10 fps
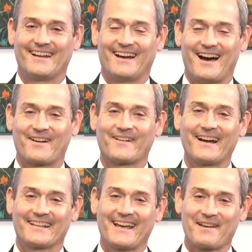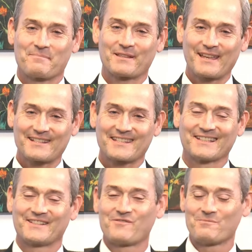All right, yeah, big thanks to
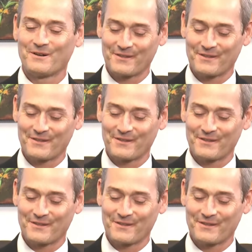Livable.